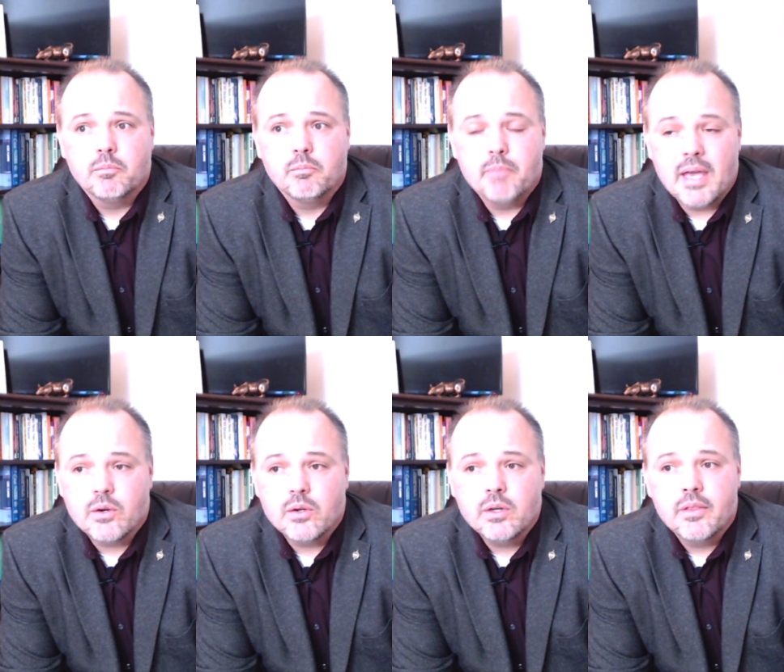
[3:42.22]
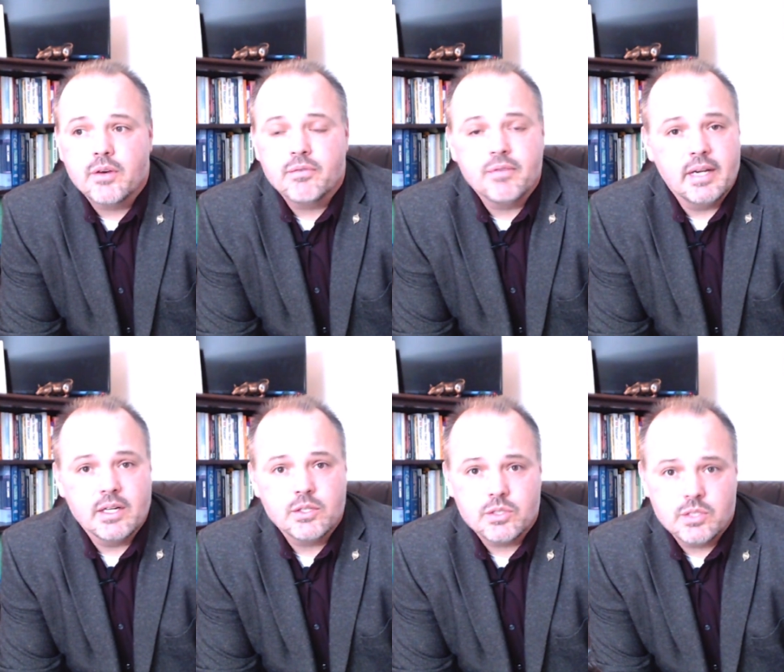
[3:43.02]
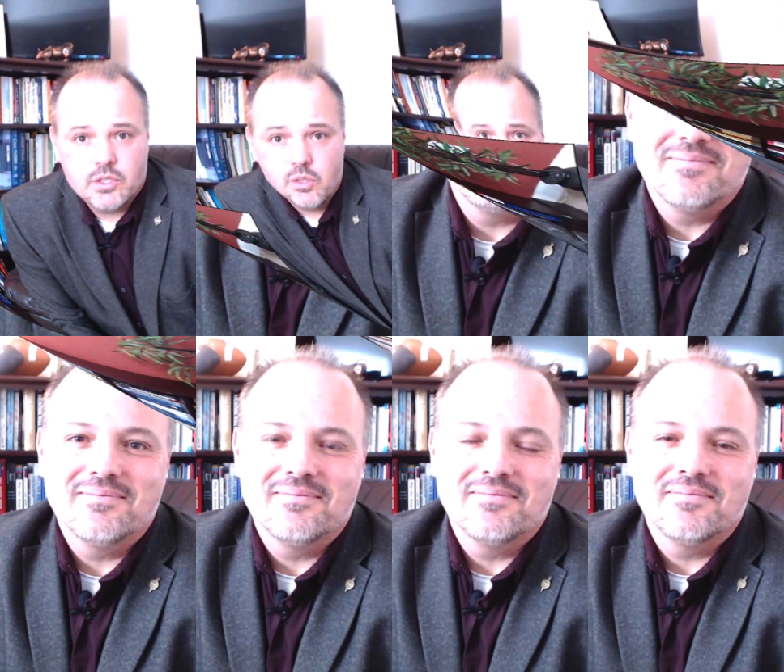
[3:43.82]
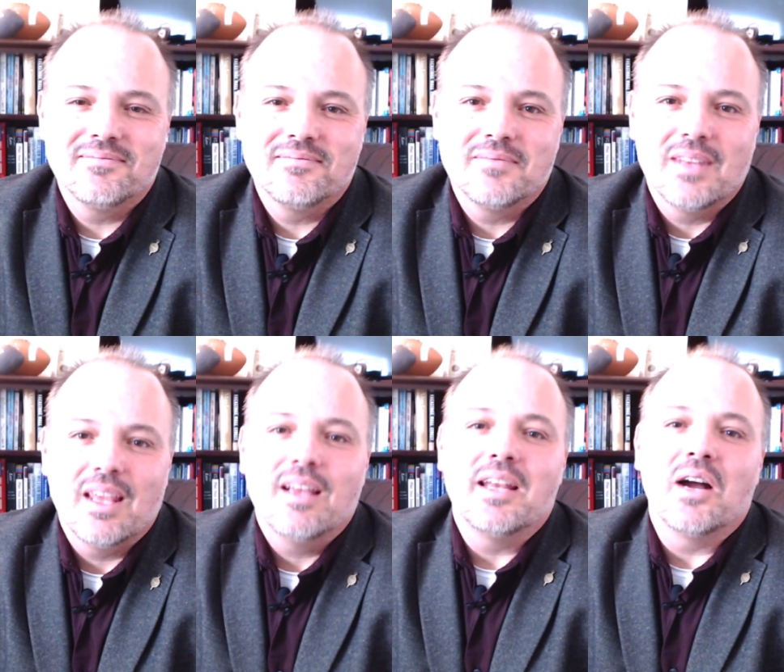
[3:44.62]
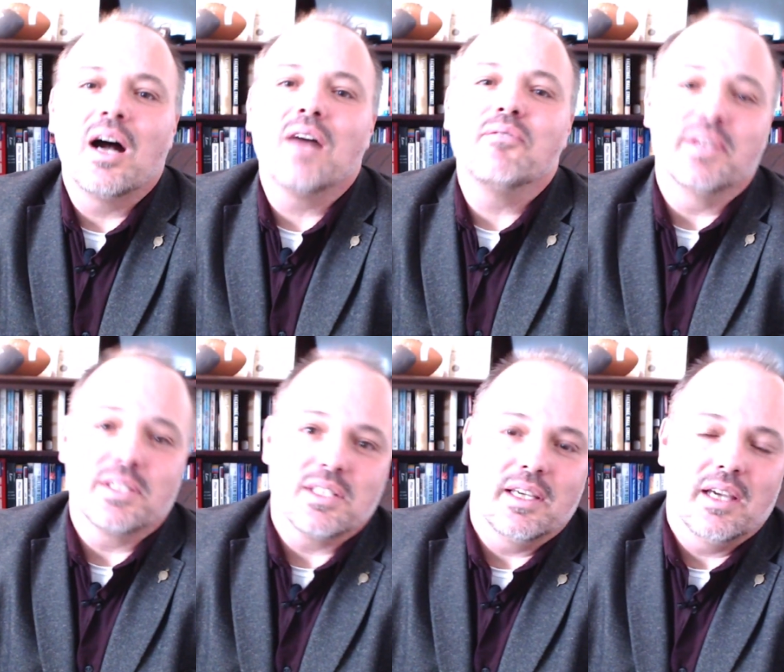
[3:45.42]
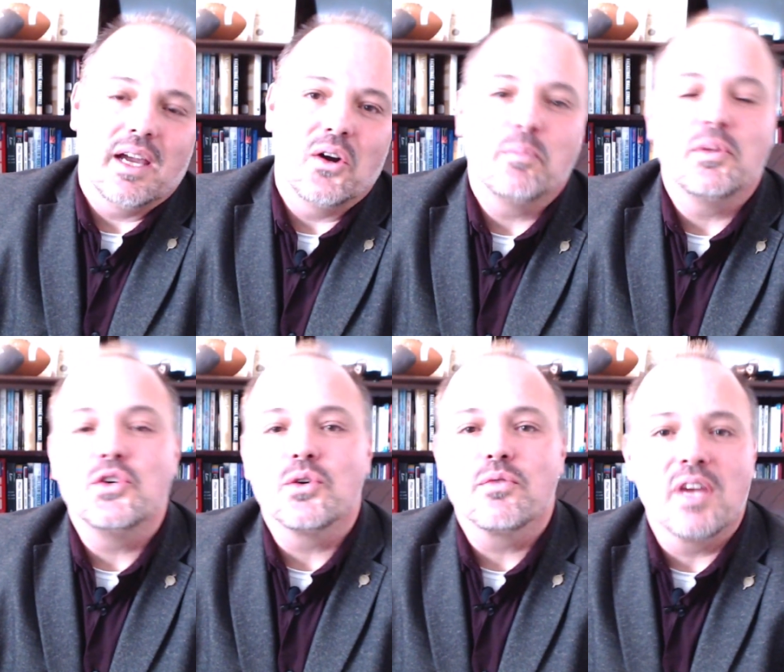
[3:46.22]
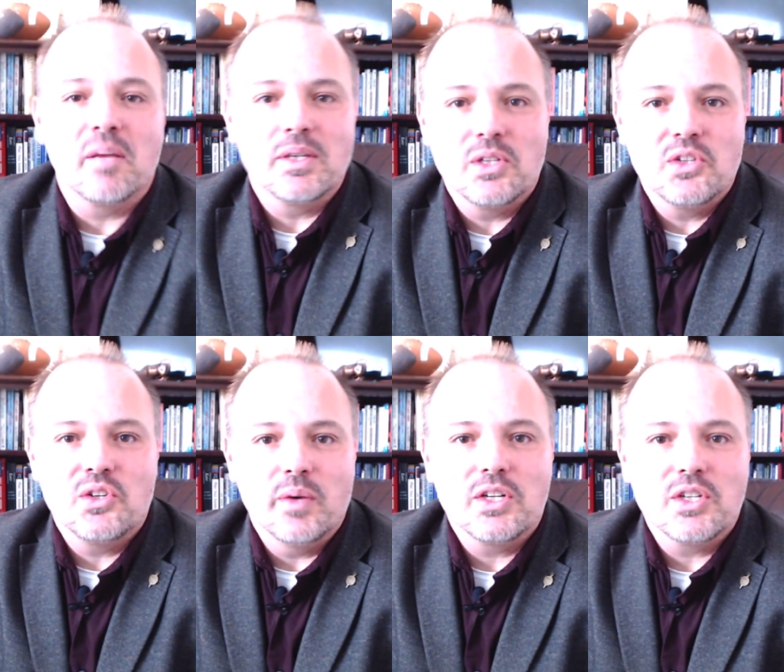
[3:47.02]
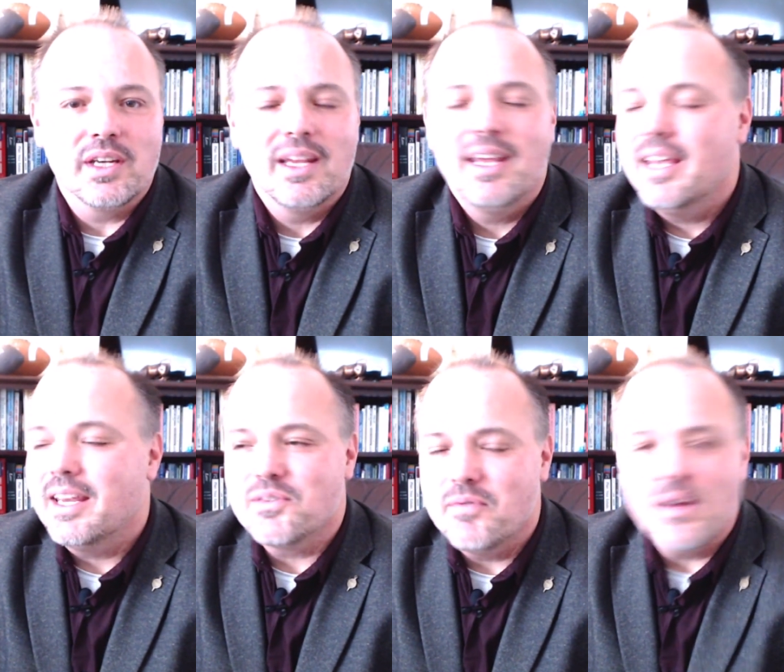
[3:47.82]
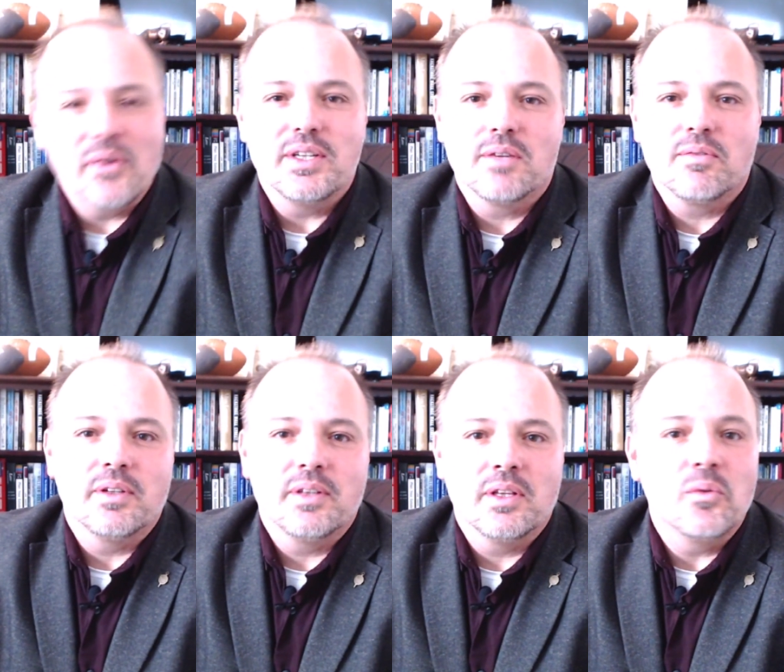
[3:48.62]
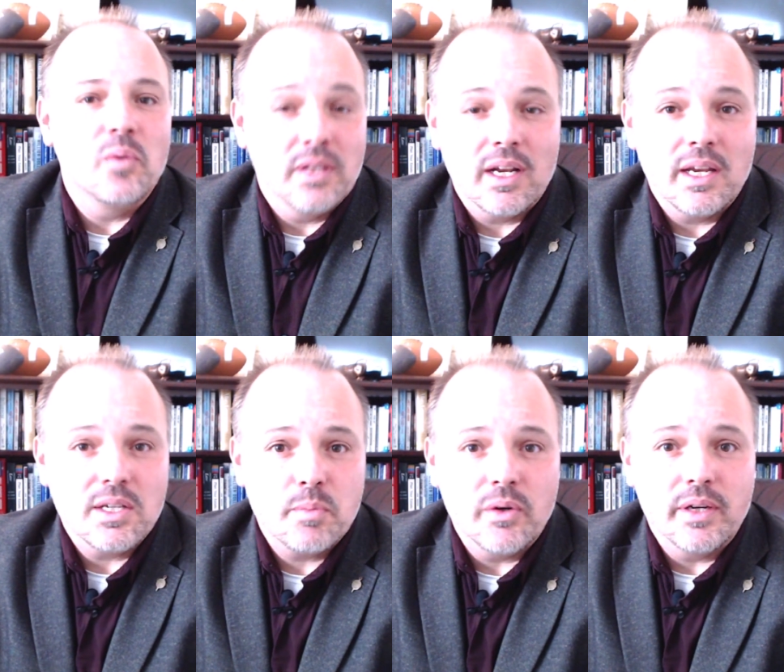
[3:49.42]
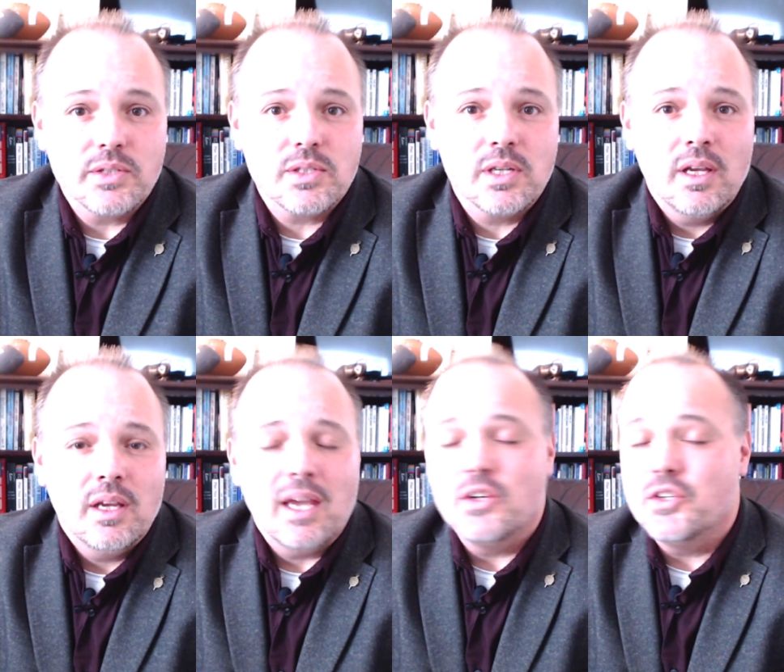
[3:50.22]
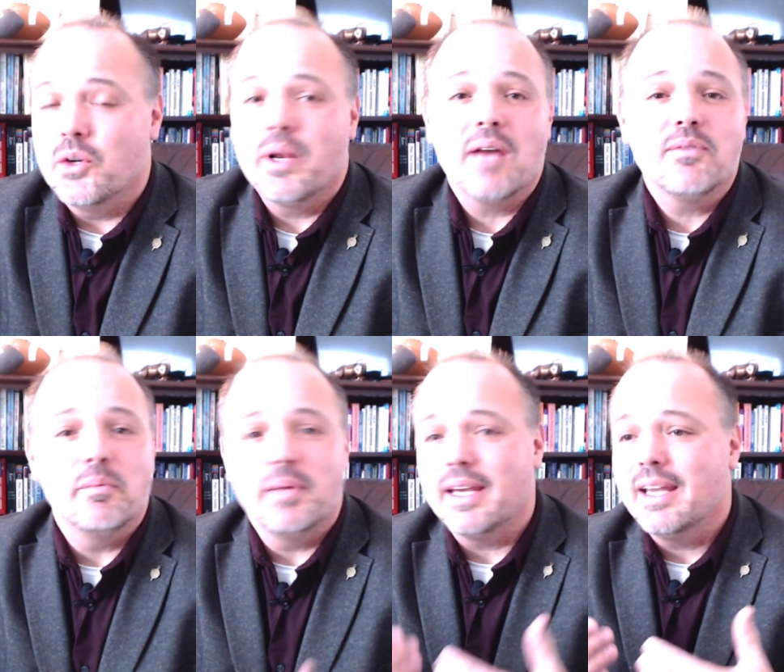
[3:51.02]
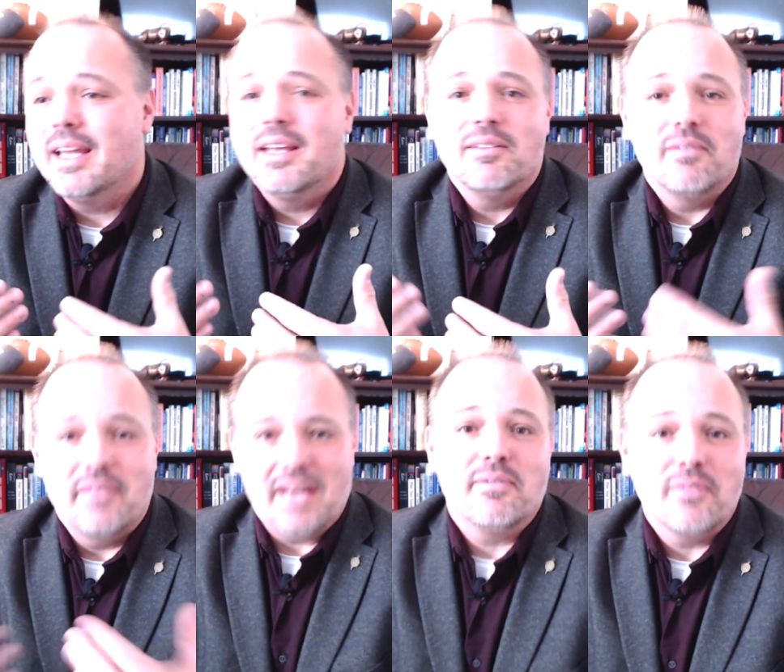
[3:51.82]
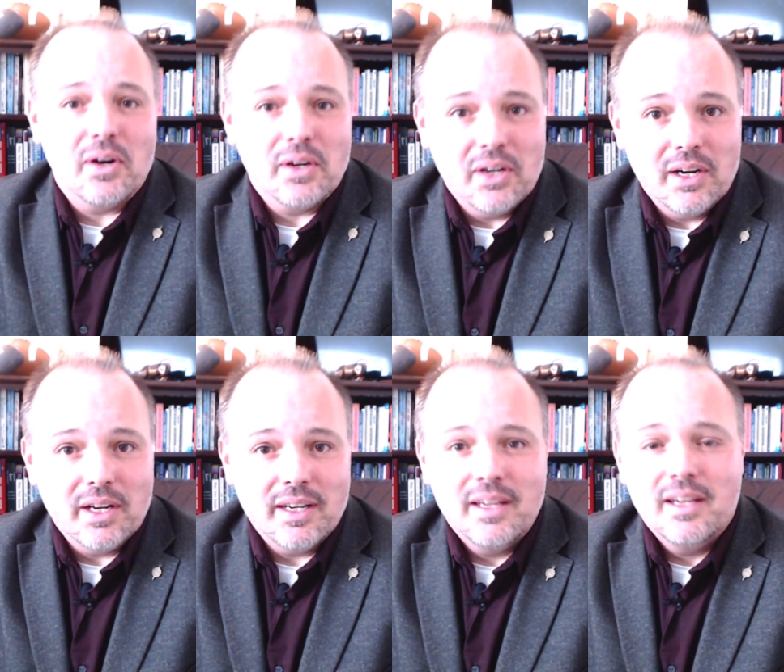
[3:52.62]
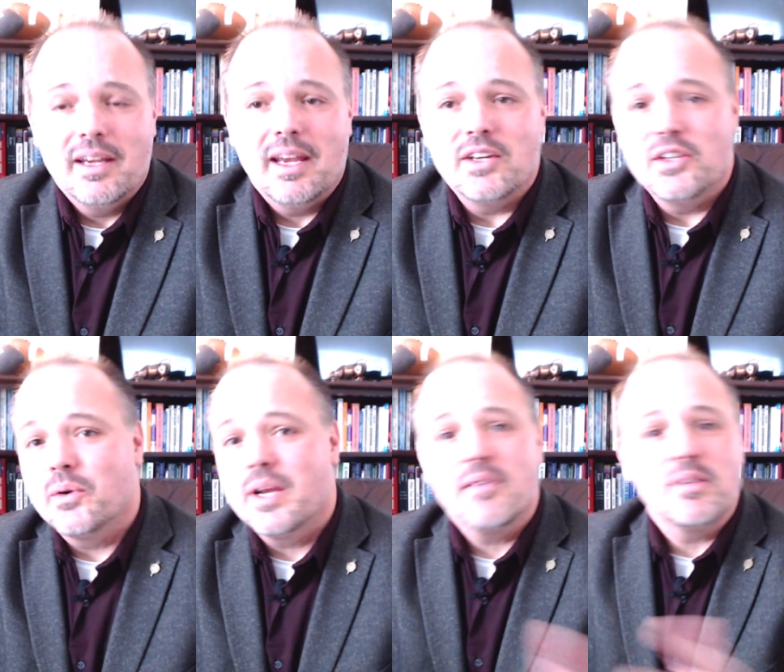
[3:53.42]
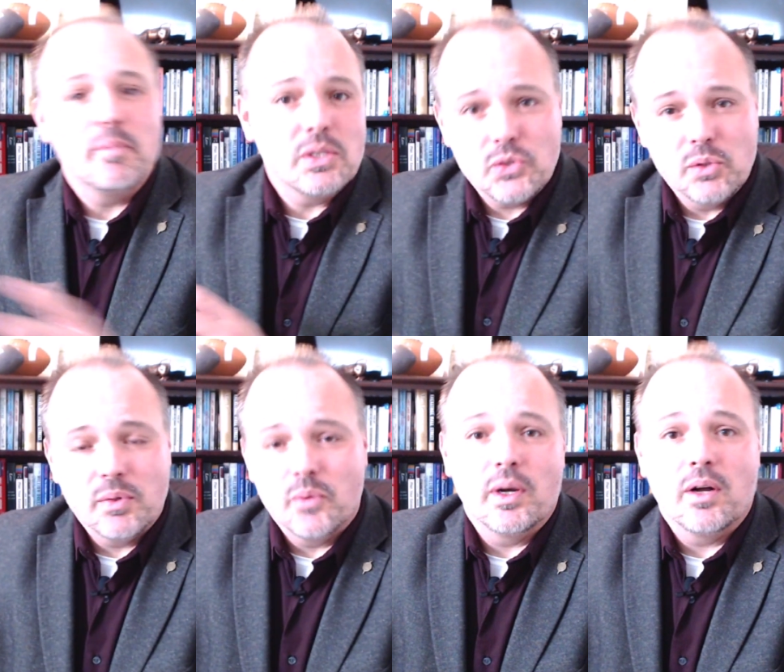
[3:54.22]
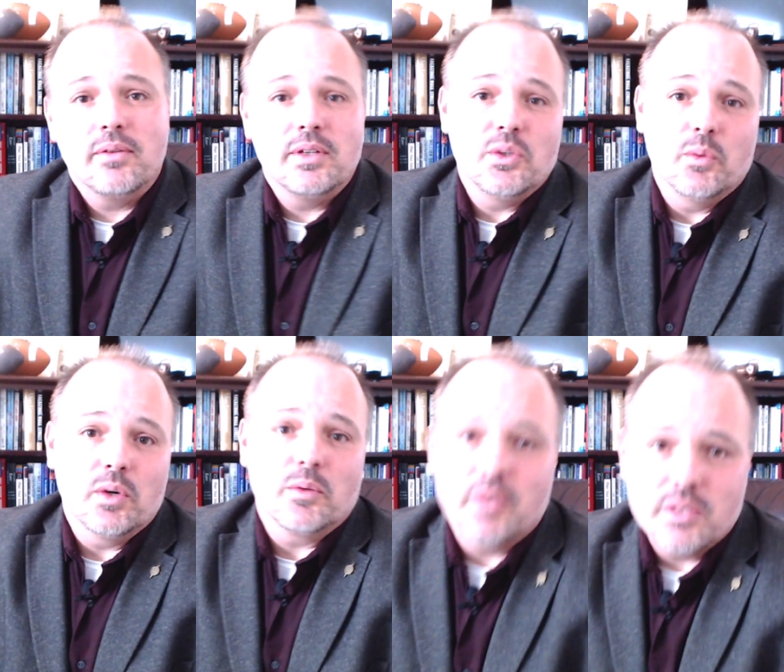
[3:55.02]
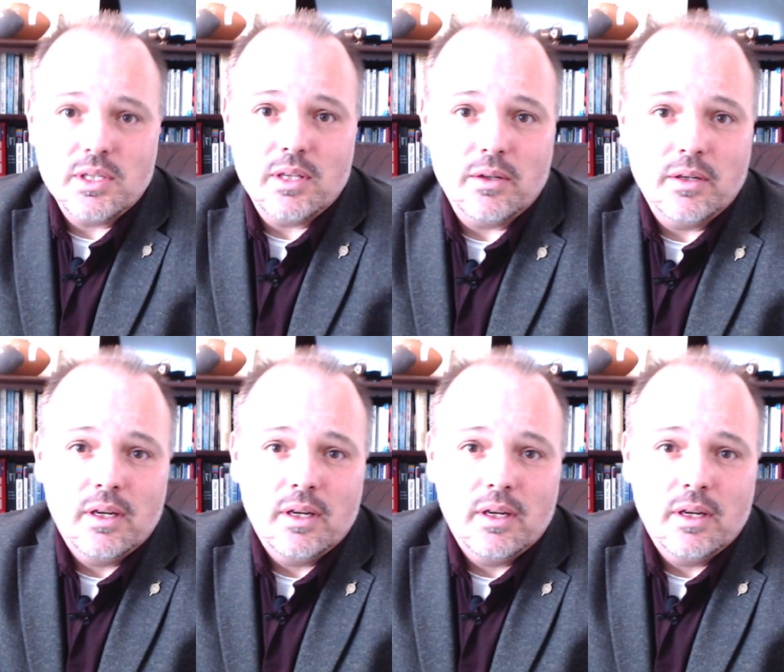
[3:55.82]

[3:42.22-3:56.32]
better their financial situation. Now, obviously, I hope that your family situation is very different than the one that I experienced. And you don't have to be that far gone, and you don't have to be super wealthy to work with us either.